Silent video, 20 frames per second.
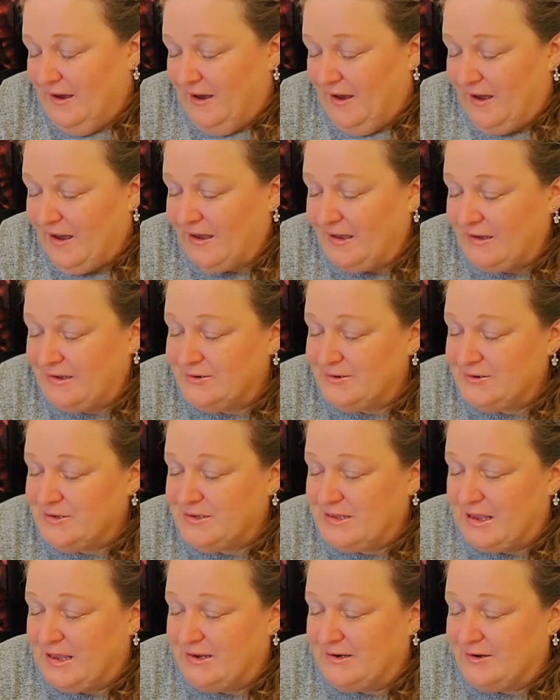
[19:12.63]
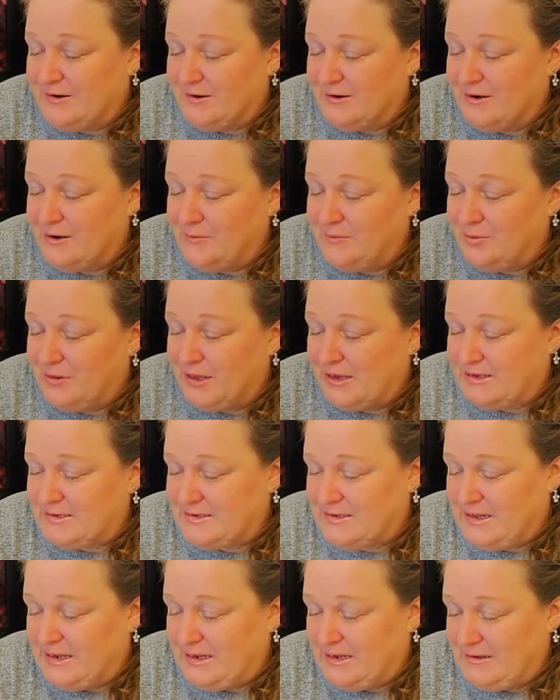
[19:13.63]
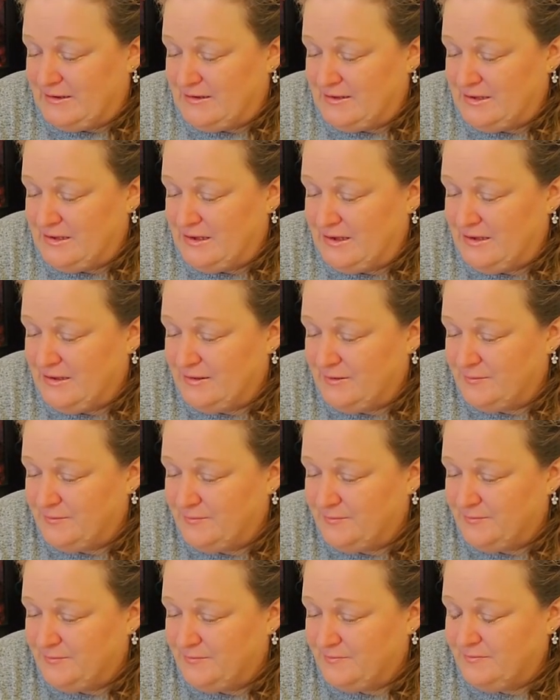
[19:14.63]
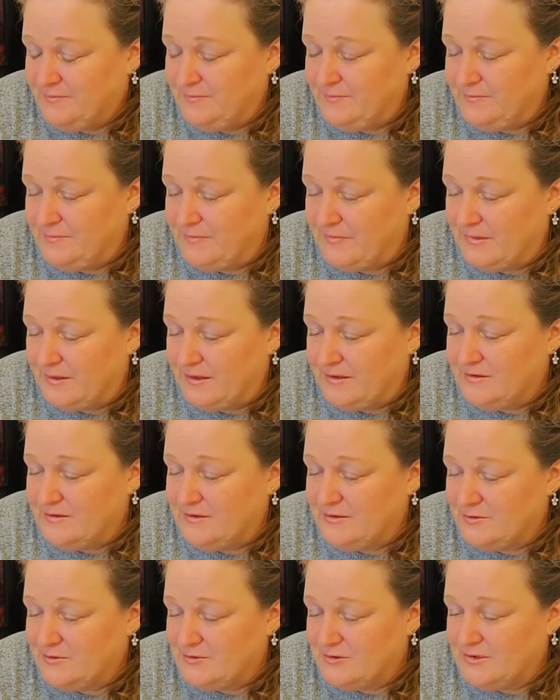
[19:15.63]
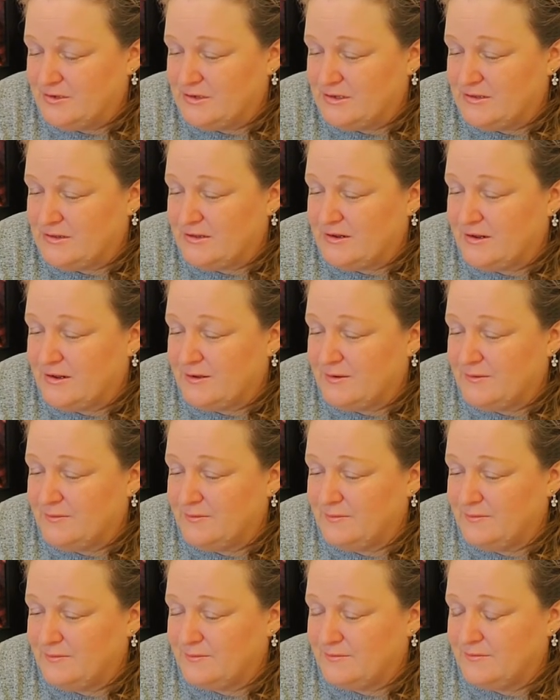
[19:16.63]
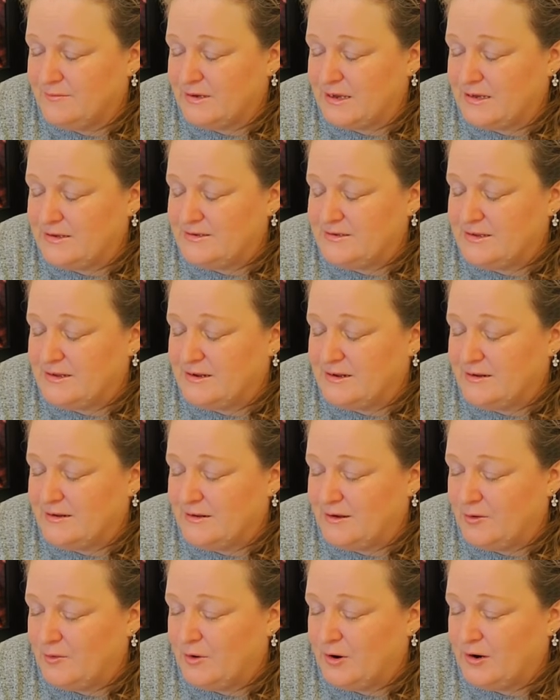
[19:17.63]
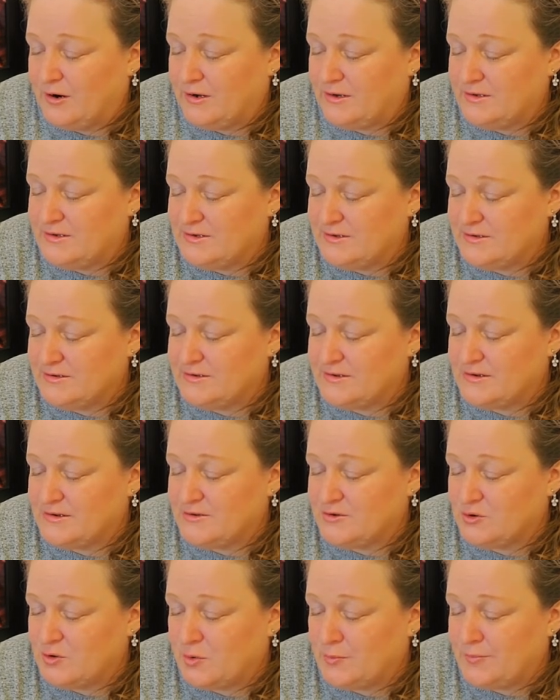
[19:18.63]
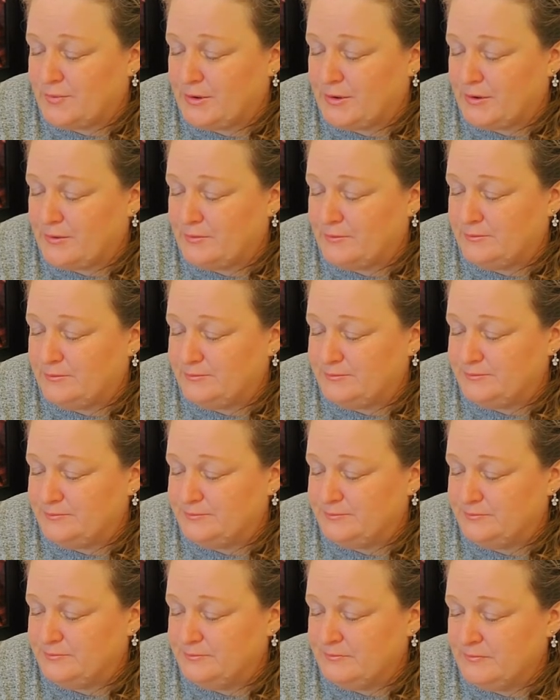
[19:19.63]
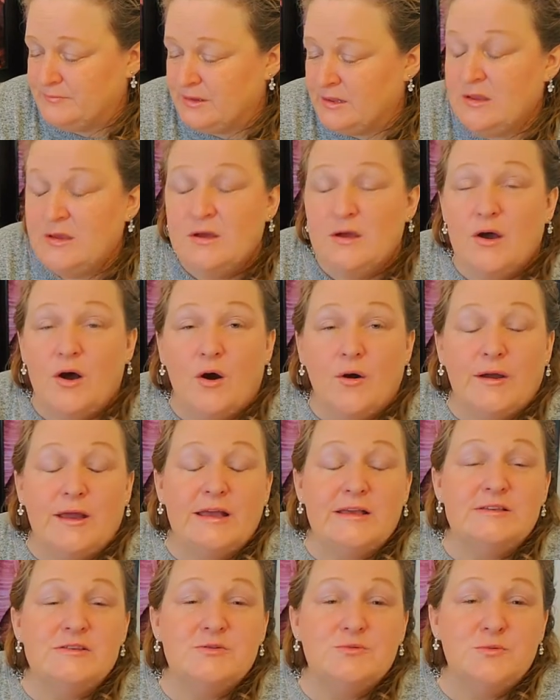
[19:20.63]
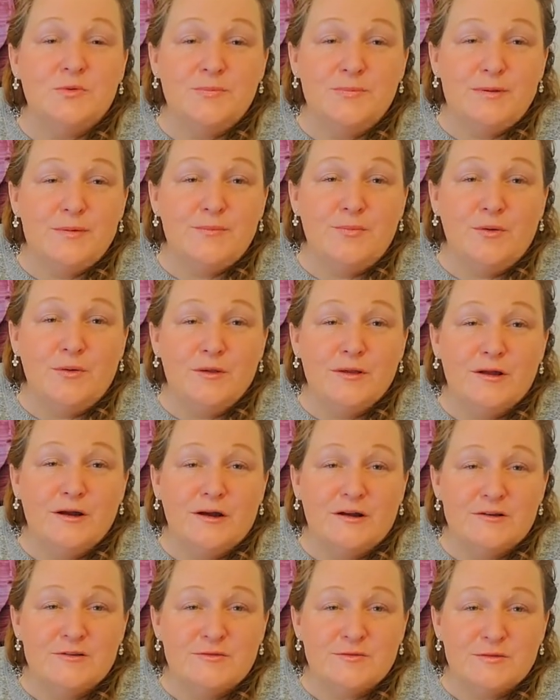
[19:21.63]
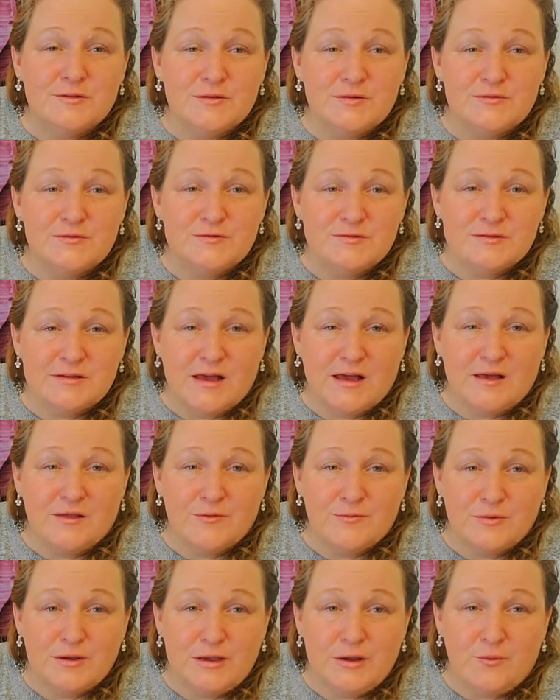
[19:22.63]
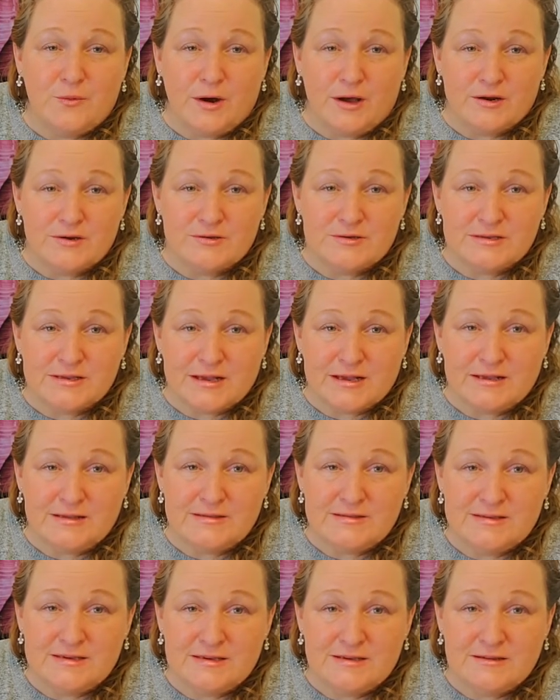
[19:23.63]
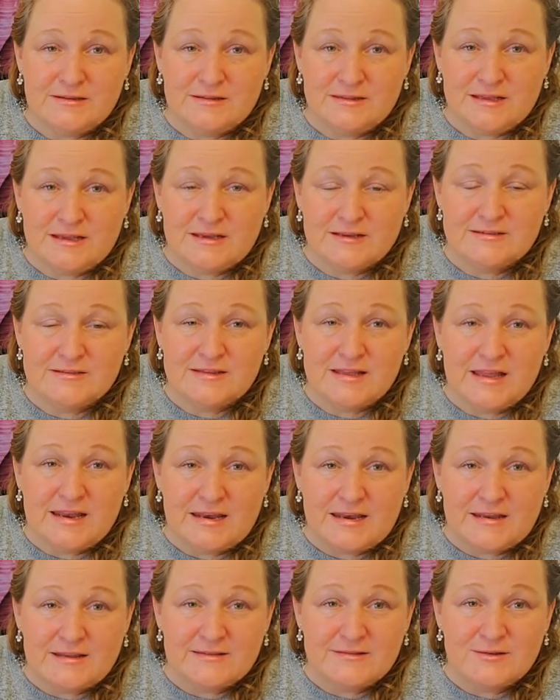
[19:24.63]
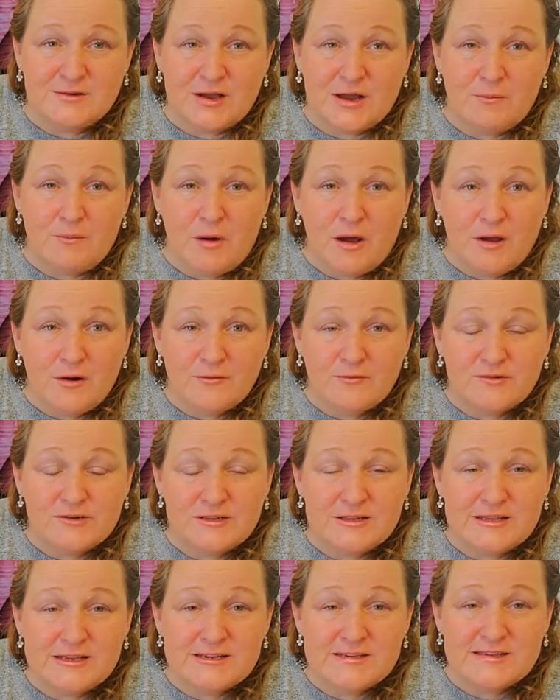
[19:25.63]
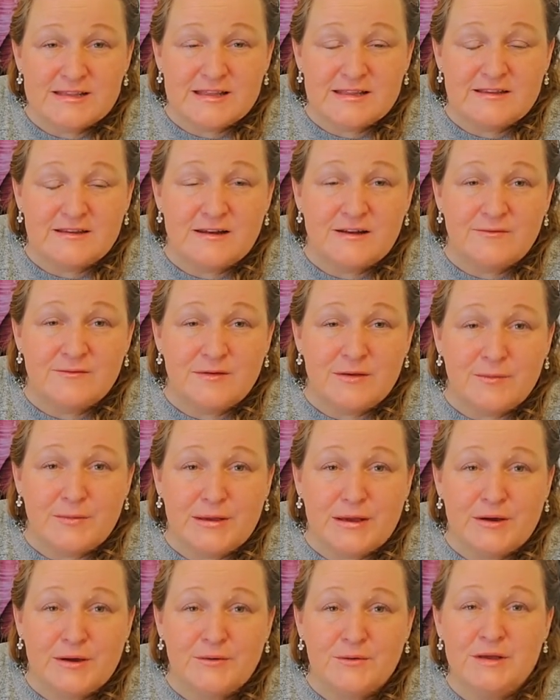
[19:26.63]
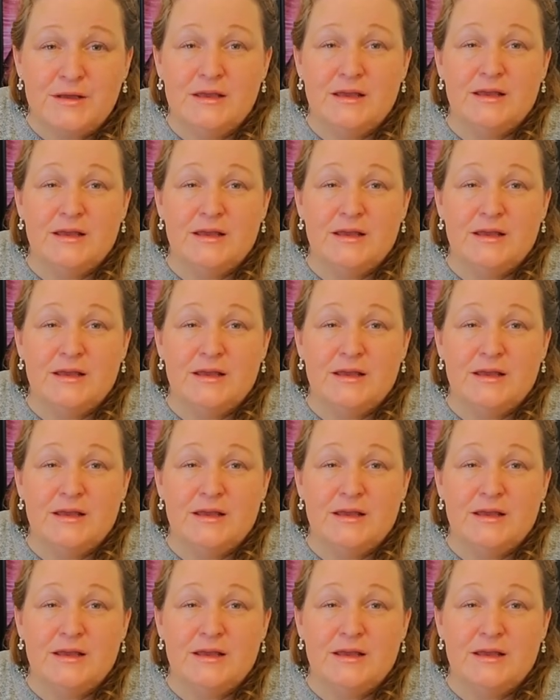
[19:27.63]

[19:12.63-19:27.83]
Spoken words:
I understand our complexities. That's interesting that I said Aquarius instead of Scorpio. Okay, so we'll be pulling cards for those three water signs in the extended. So come on over to the extended on Vimeo.